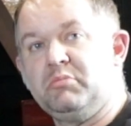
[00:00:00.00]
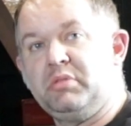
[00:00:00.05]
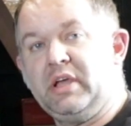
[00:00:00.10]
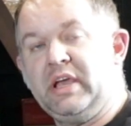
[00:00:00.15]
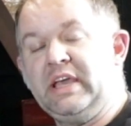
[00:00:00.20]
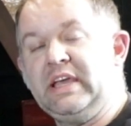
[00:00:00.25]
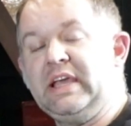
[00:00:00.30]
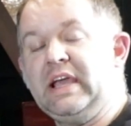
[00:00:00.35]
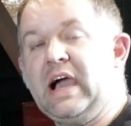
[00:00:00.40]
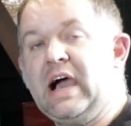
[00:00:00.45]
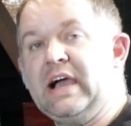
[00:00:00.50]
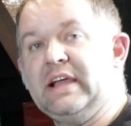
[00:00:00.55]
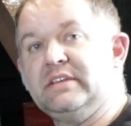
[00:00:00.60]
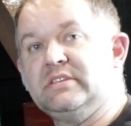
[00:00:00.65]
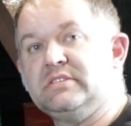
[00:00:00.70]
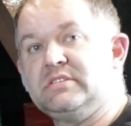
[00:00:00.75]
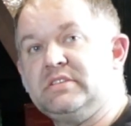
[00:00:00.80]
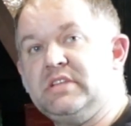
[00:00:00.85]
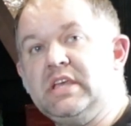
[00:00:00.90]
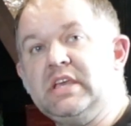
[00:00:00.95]
playing hide
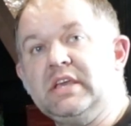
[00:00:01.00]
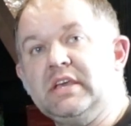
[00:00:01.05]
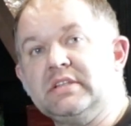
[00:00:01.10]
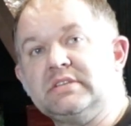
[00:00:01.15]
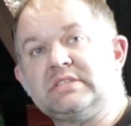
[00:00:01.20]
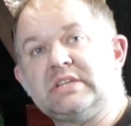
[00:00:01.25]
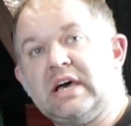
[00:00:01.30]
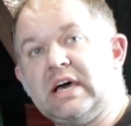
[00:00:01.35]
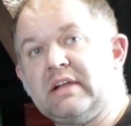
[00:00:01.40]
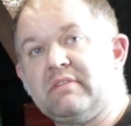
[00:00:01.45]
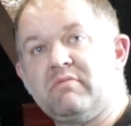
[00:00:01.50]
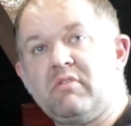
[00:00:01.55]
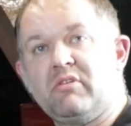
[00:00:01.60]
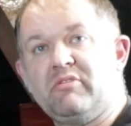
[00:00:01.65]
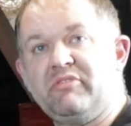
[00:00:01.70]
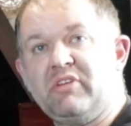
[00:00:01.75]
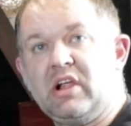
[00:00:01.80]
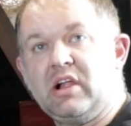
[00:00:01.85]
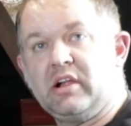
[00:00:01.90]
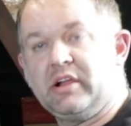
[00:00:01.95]
and seek inside of our
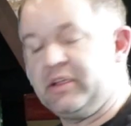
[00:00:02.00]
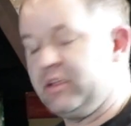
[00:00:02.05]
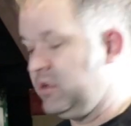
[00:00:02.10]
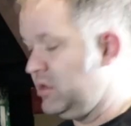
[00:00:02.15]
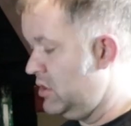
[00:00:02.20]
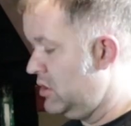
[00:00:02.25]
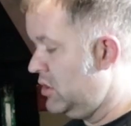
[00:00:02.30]
fairing,